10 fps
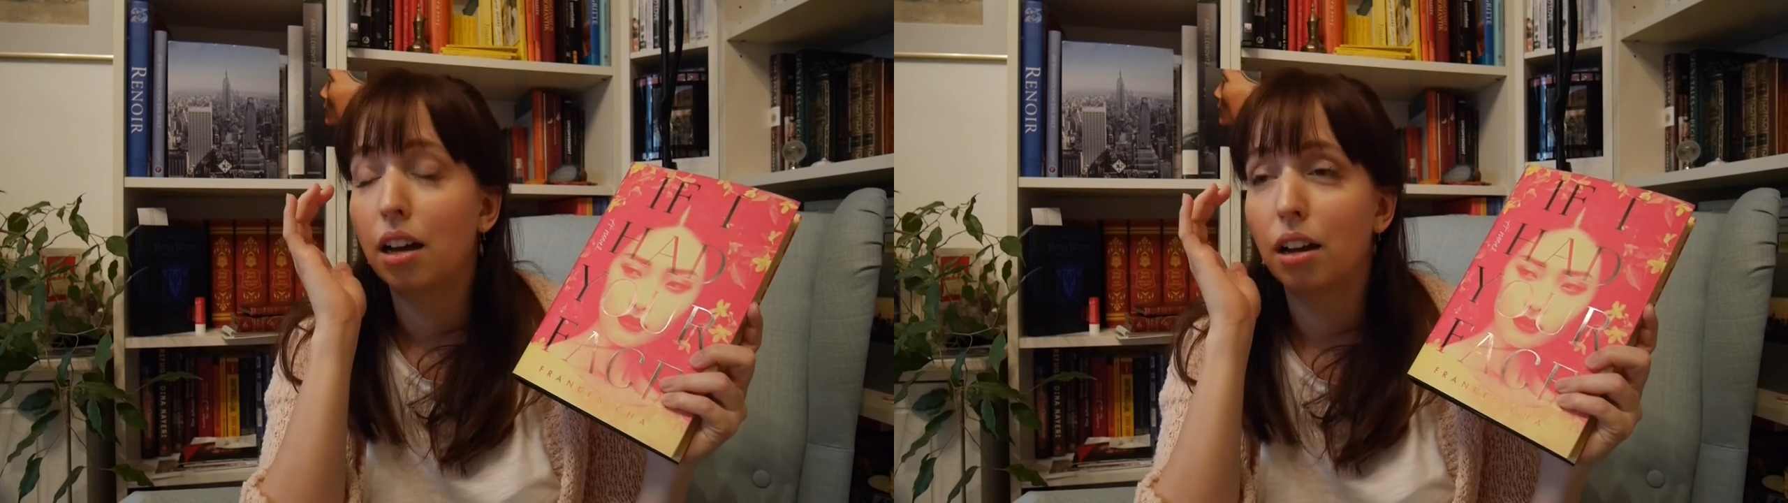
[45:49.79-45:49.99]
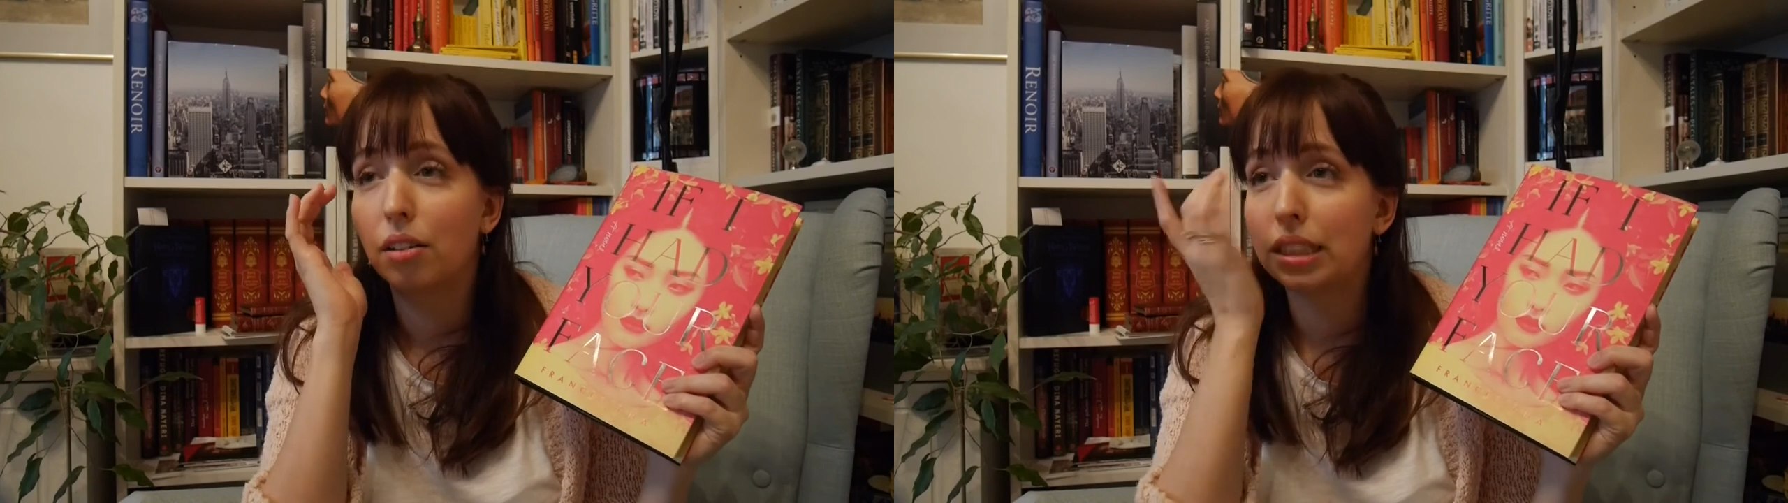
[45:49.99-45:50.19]

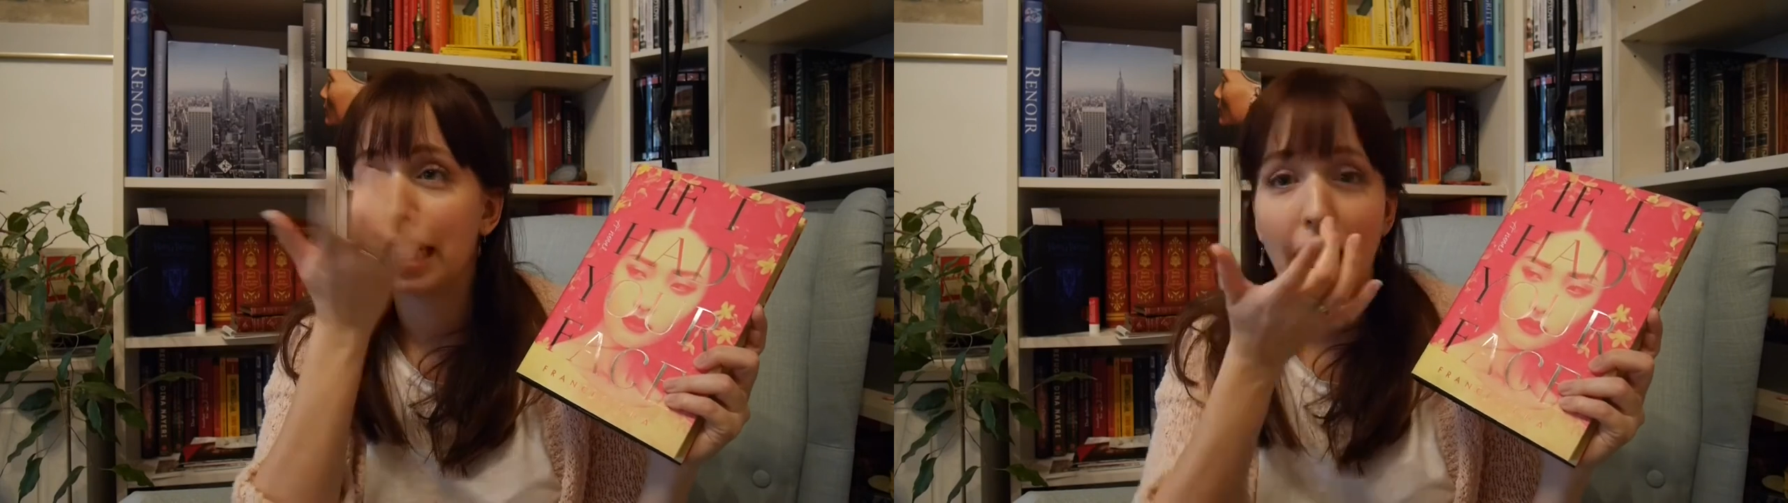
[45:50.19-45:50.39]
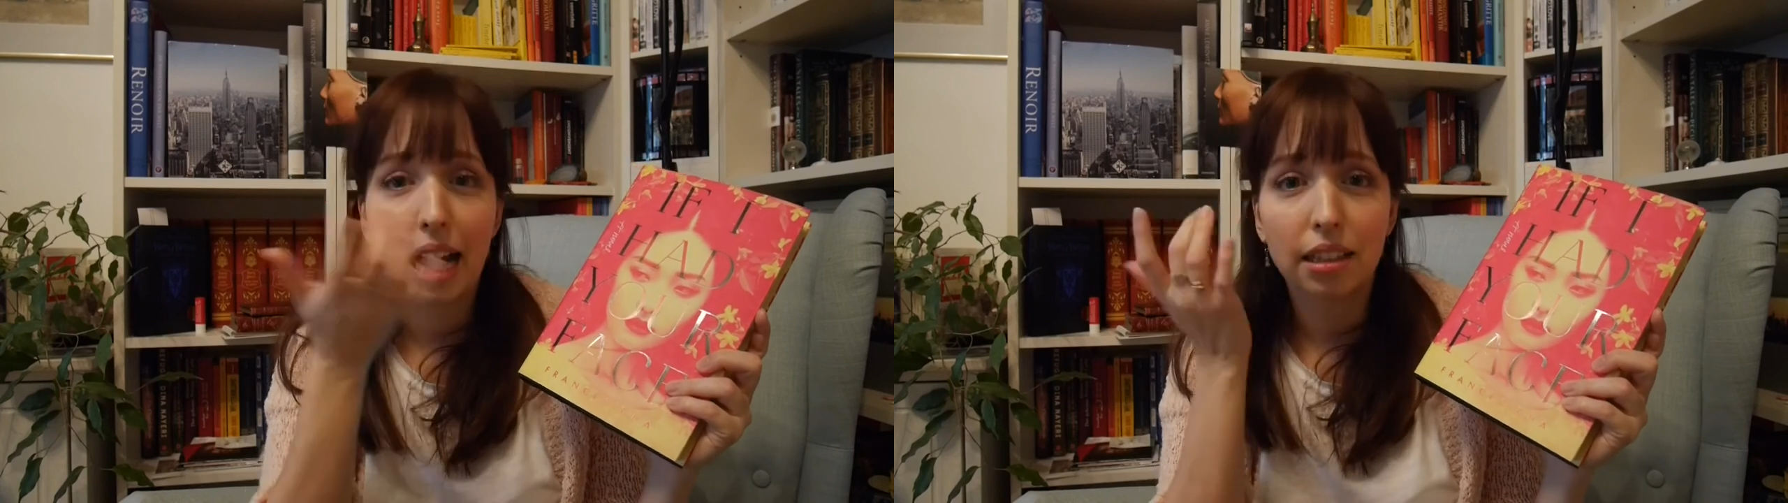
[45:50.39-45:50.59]

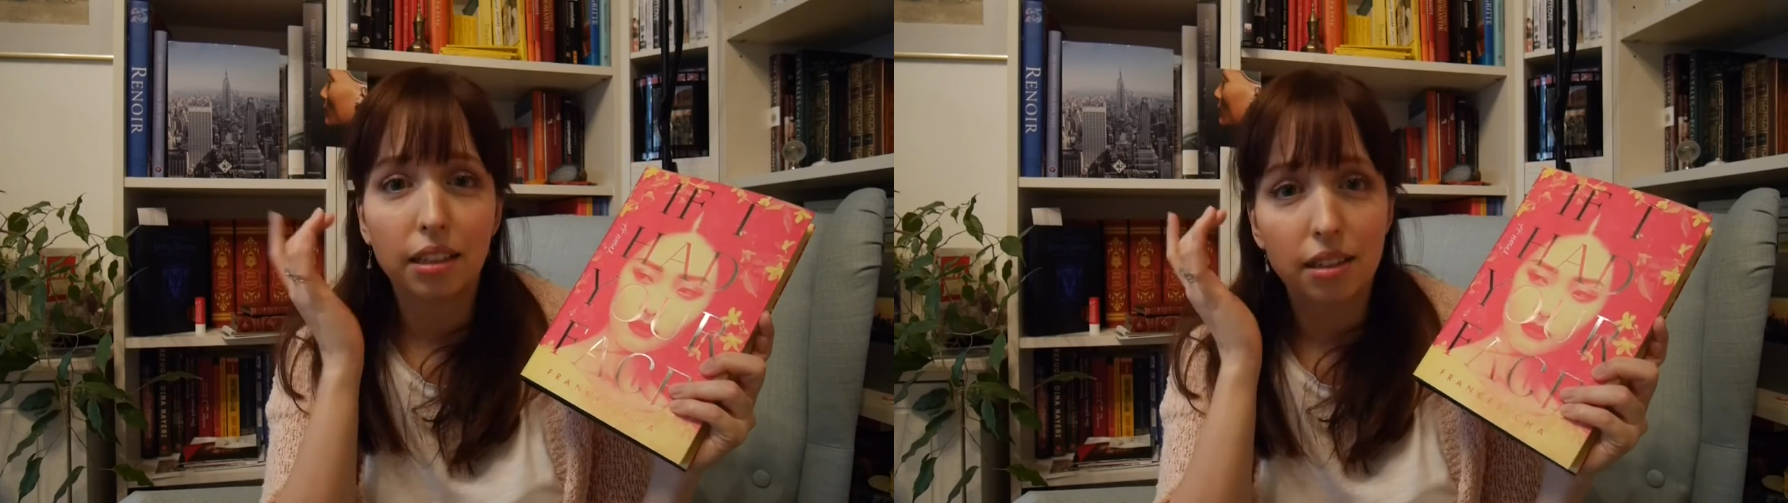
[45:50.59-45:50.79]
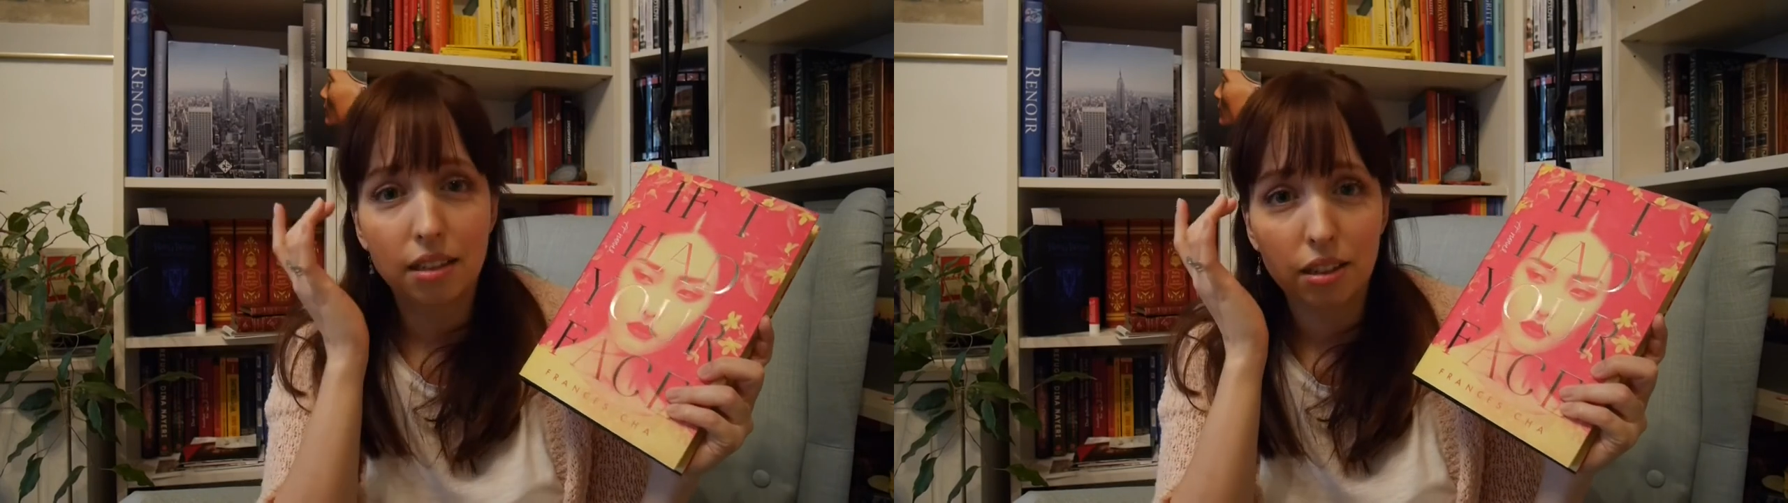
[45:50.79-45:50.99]
Their
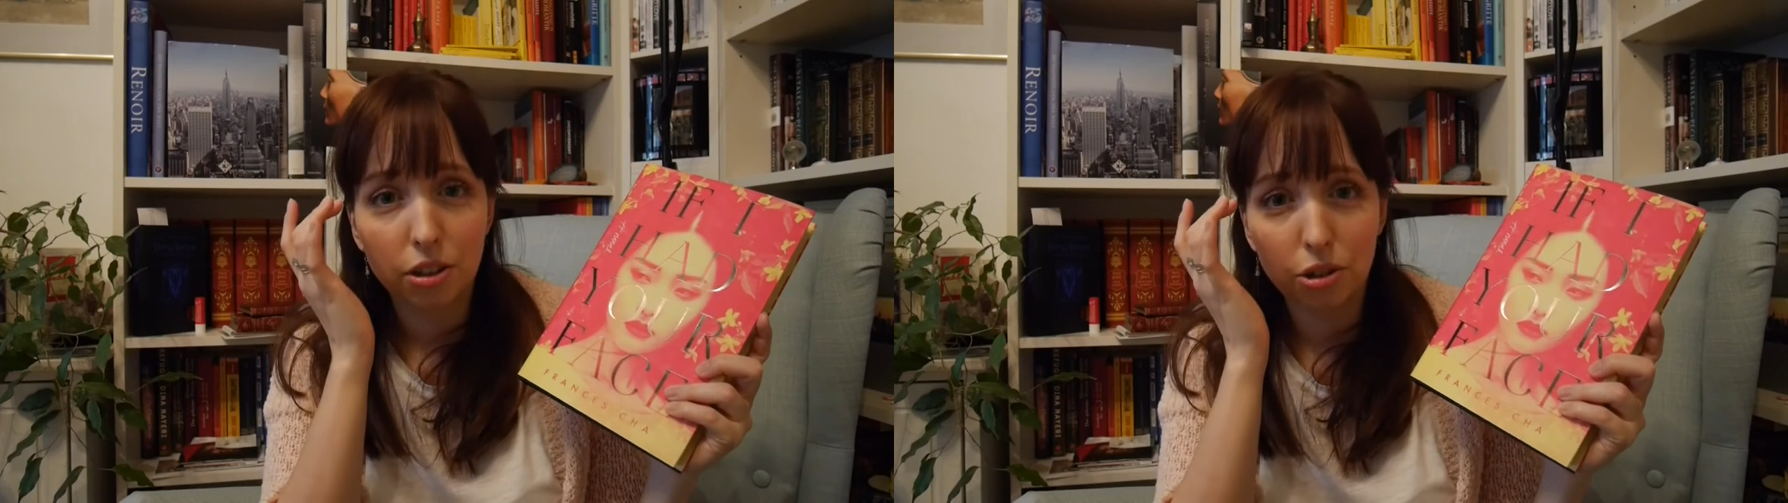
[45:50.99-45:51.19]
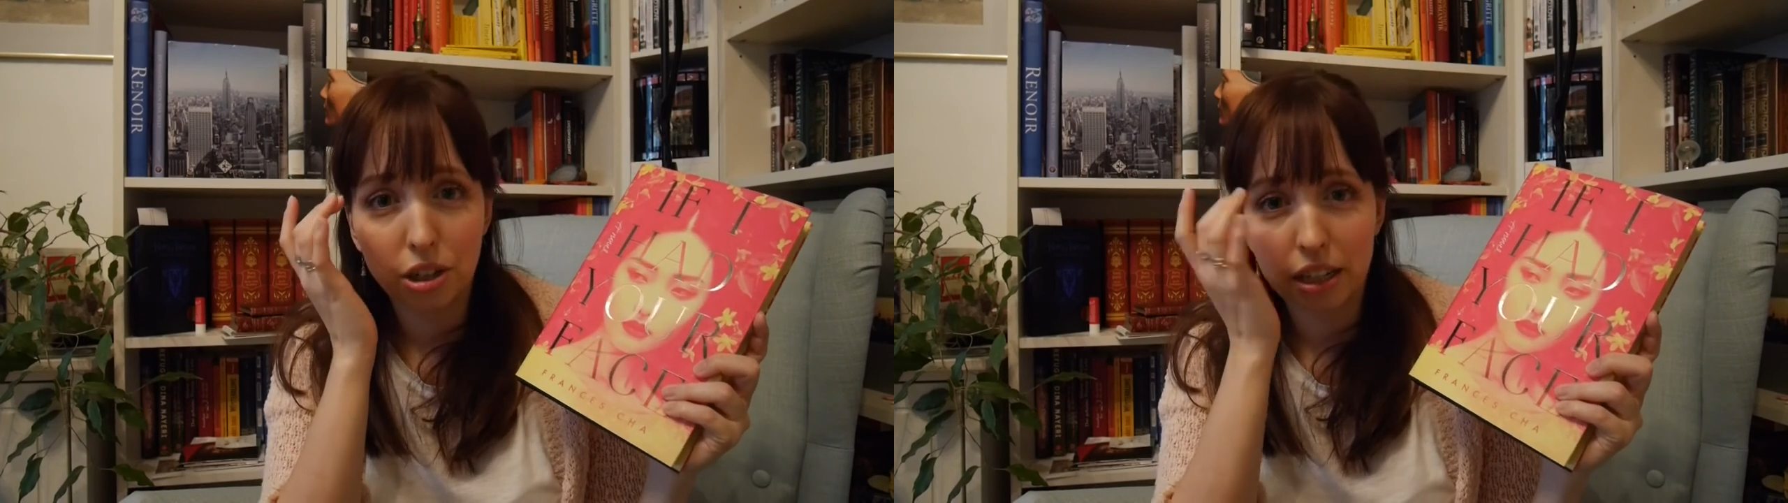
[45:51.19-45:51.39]
eyelid
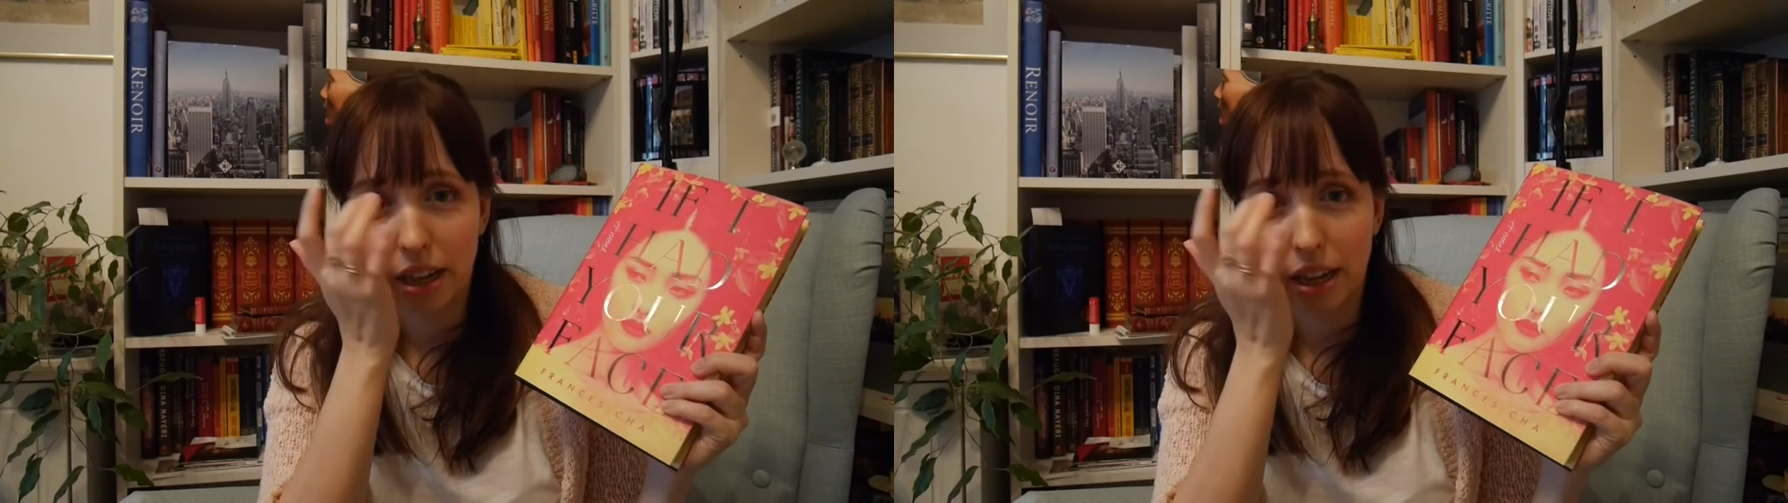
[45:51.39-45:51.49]
usually